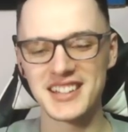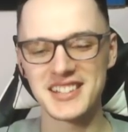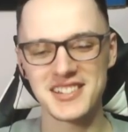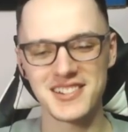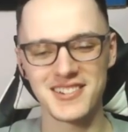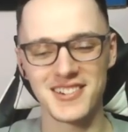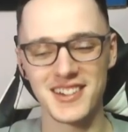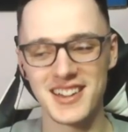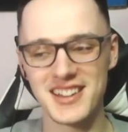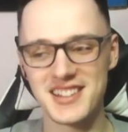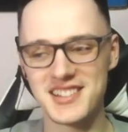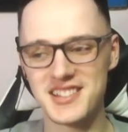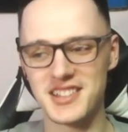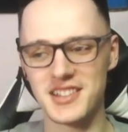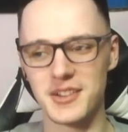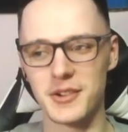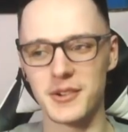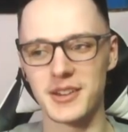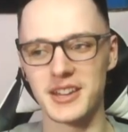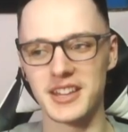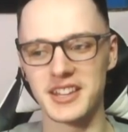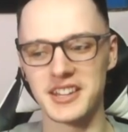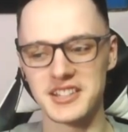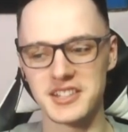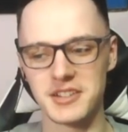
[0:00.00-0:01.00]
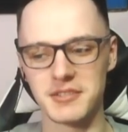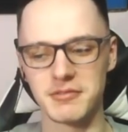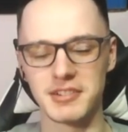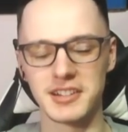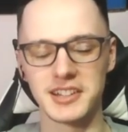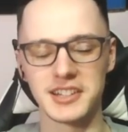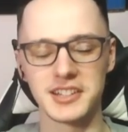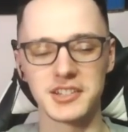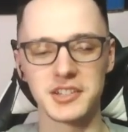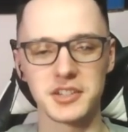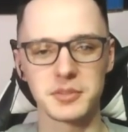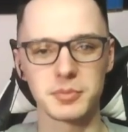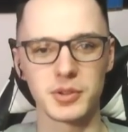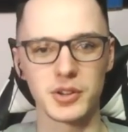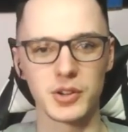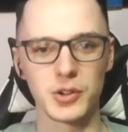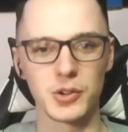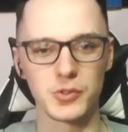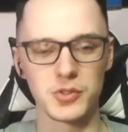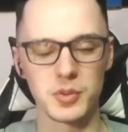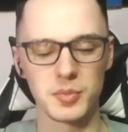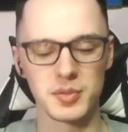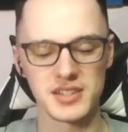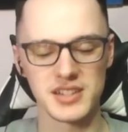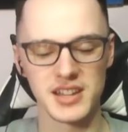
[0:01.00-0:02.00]
it's crazy though. Hinata really does put
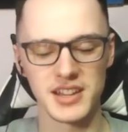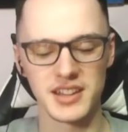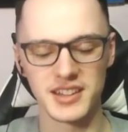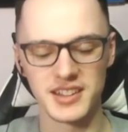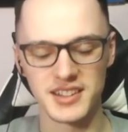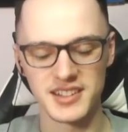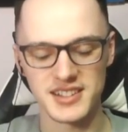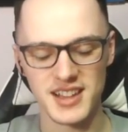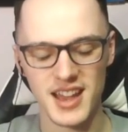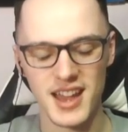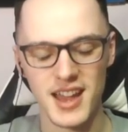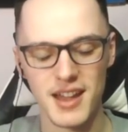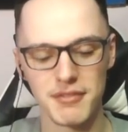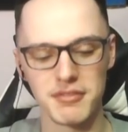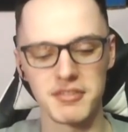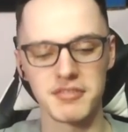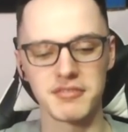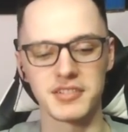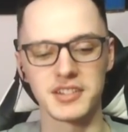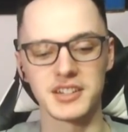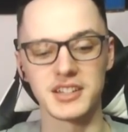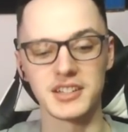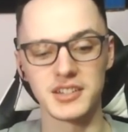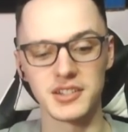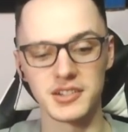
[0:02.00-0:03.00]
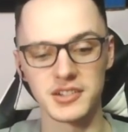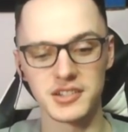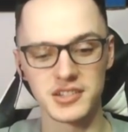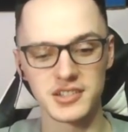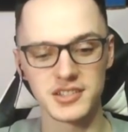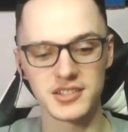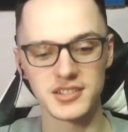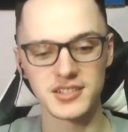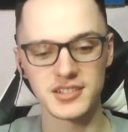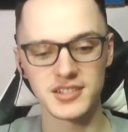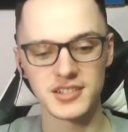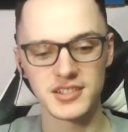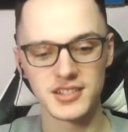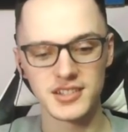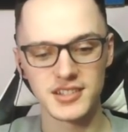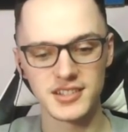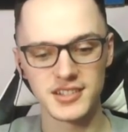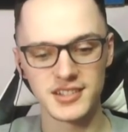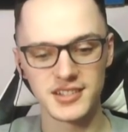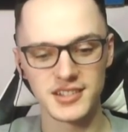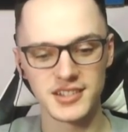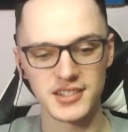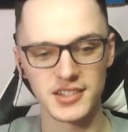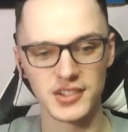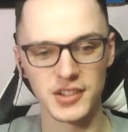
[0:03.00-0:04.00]
100% into everything he does.
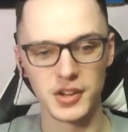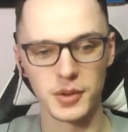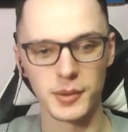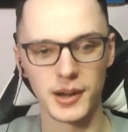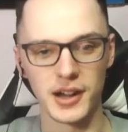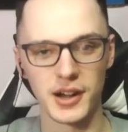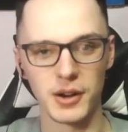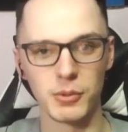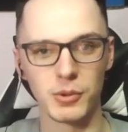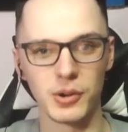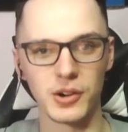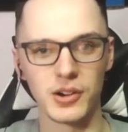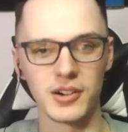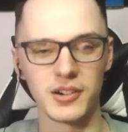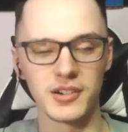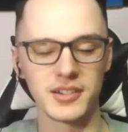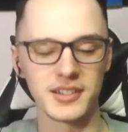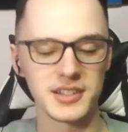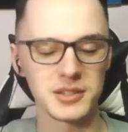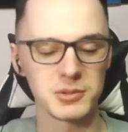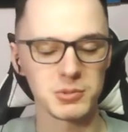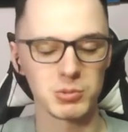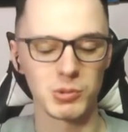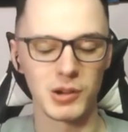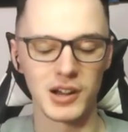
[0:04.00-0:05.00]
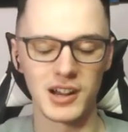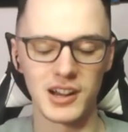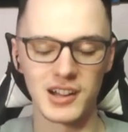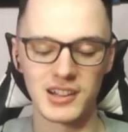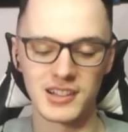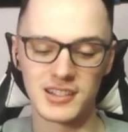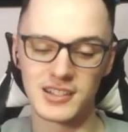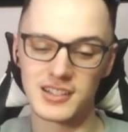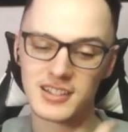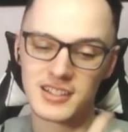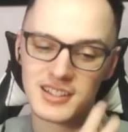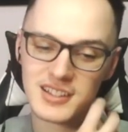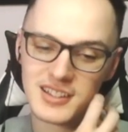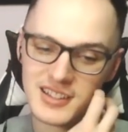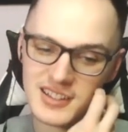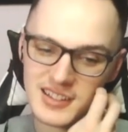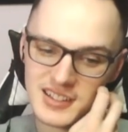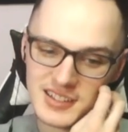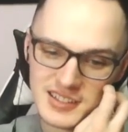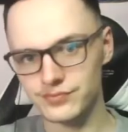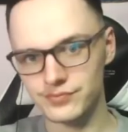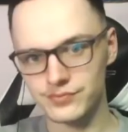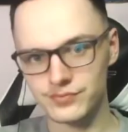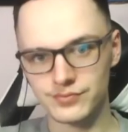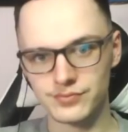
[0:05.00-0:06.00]
No matter what. It's wild.
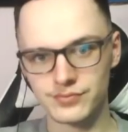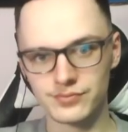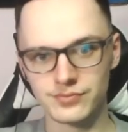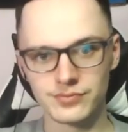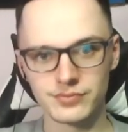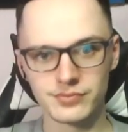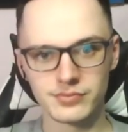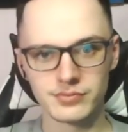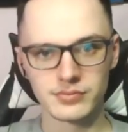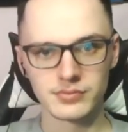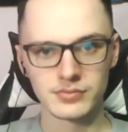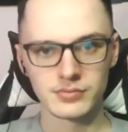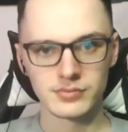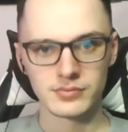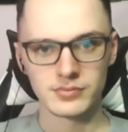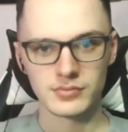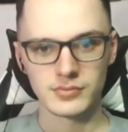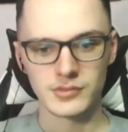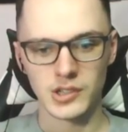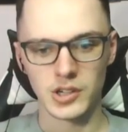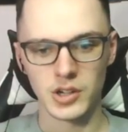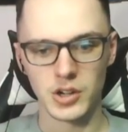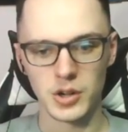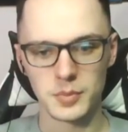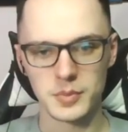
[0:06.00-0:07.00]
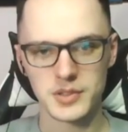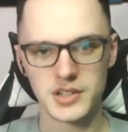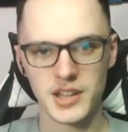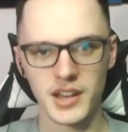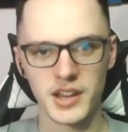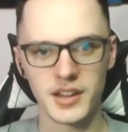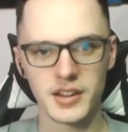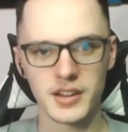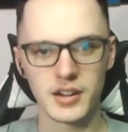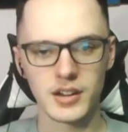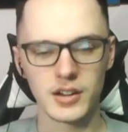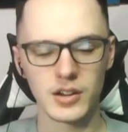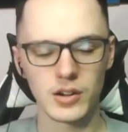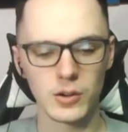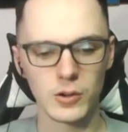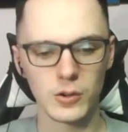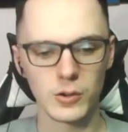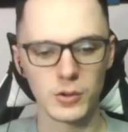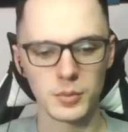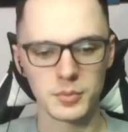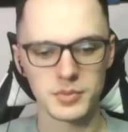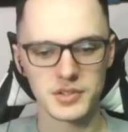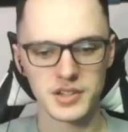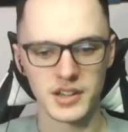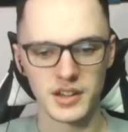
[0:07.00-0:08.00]
Oh, I'm scared.
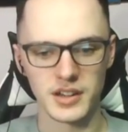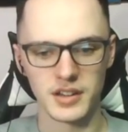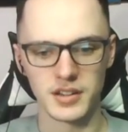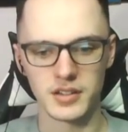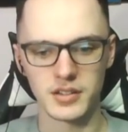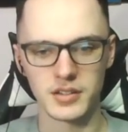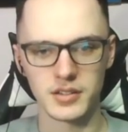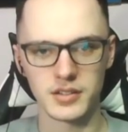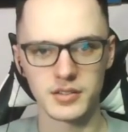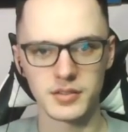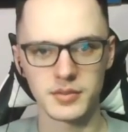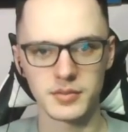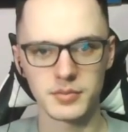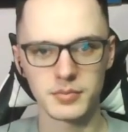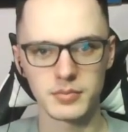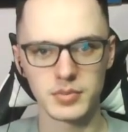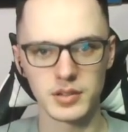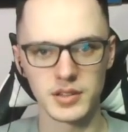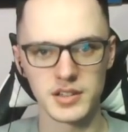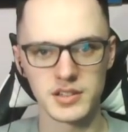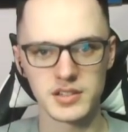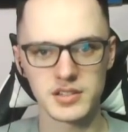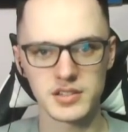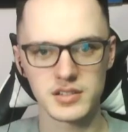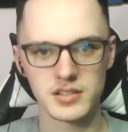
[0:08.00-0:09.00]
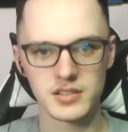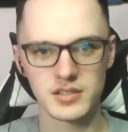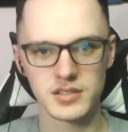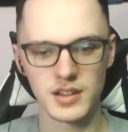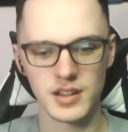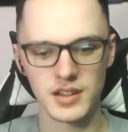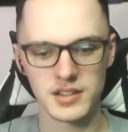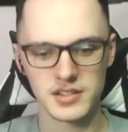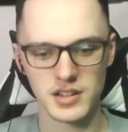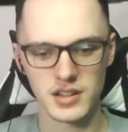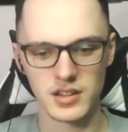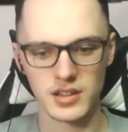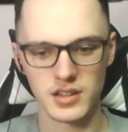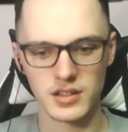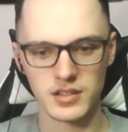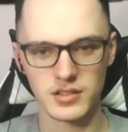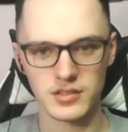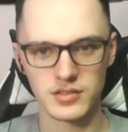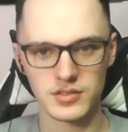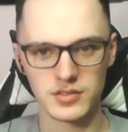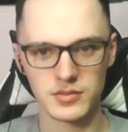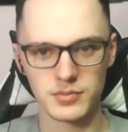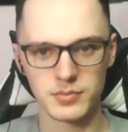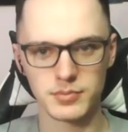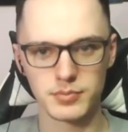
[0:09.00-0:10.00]
Oh, I'm scared. Please, Asahi,
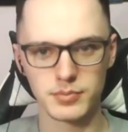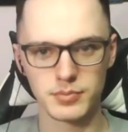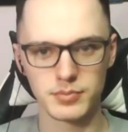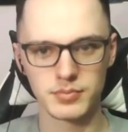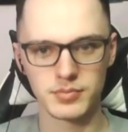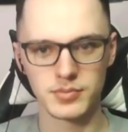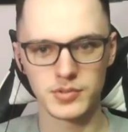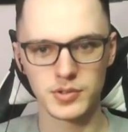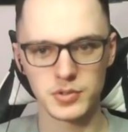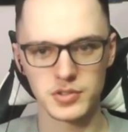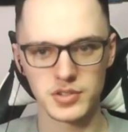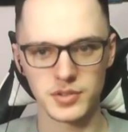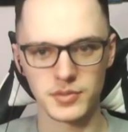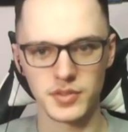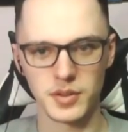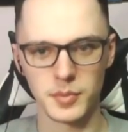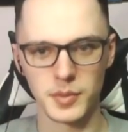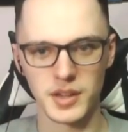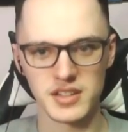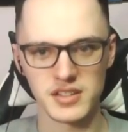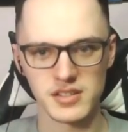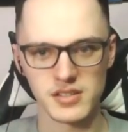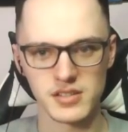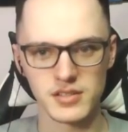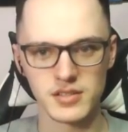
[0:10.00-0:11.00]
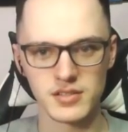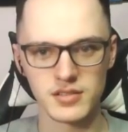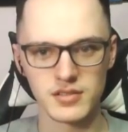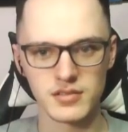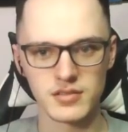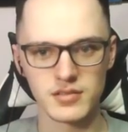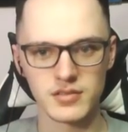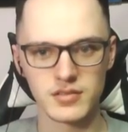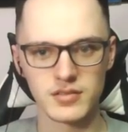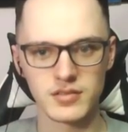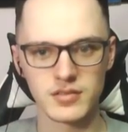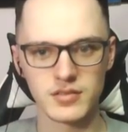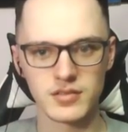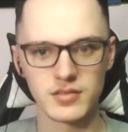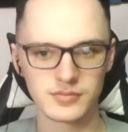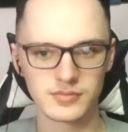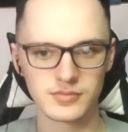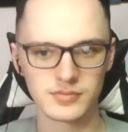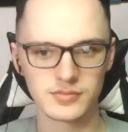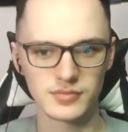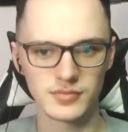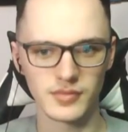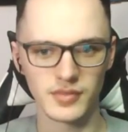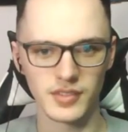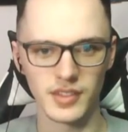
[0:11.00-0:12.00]
do something amazing.
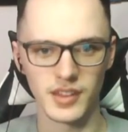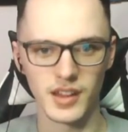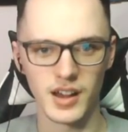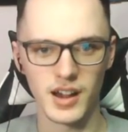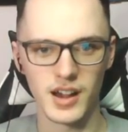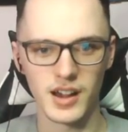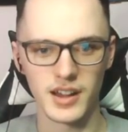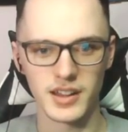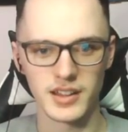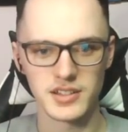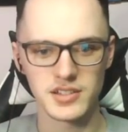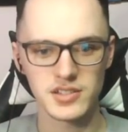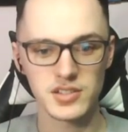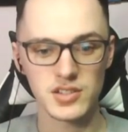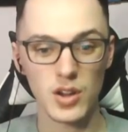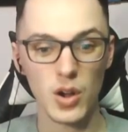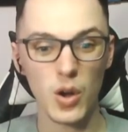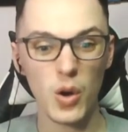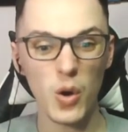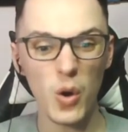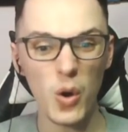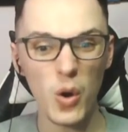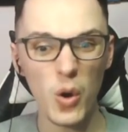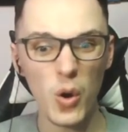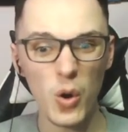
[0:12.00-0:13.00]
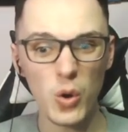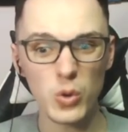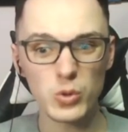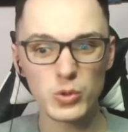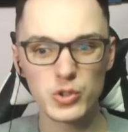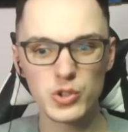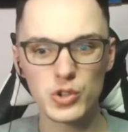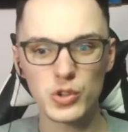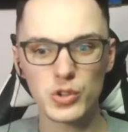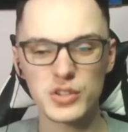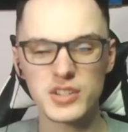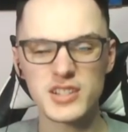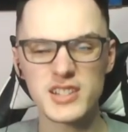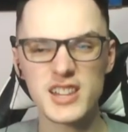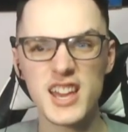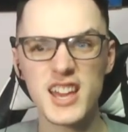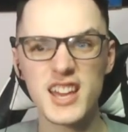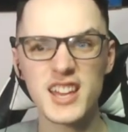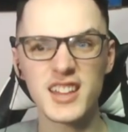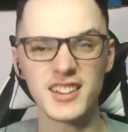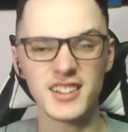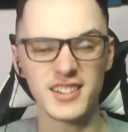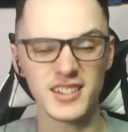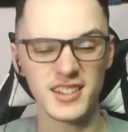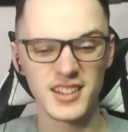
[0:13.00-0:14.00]
Nice. Oh, just
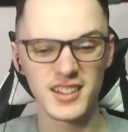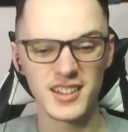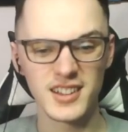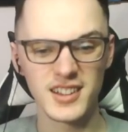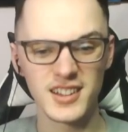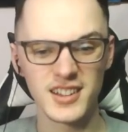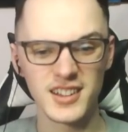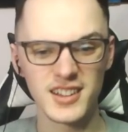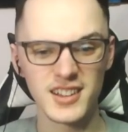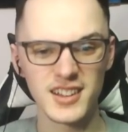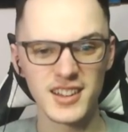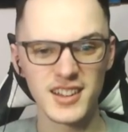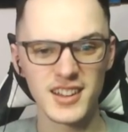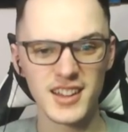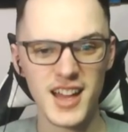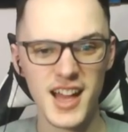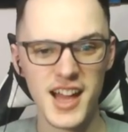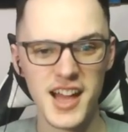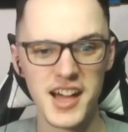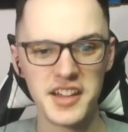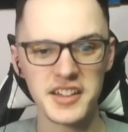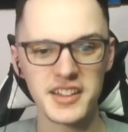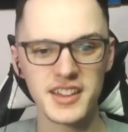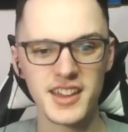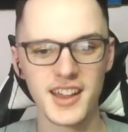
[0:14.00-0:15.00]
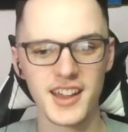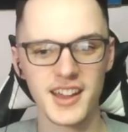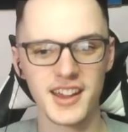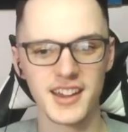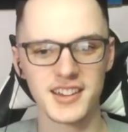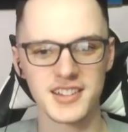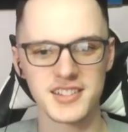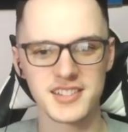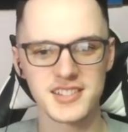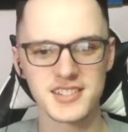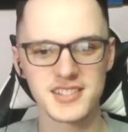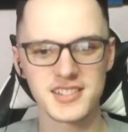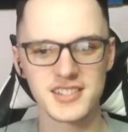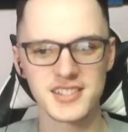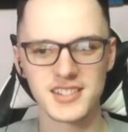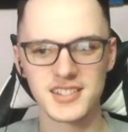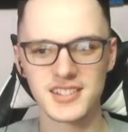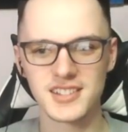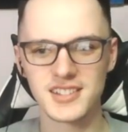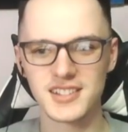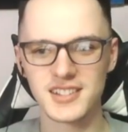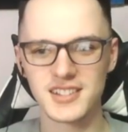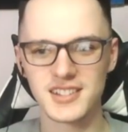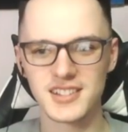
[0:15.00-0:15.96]
in. Hell yes.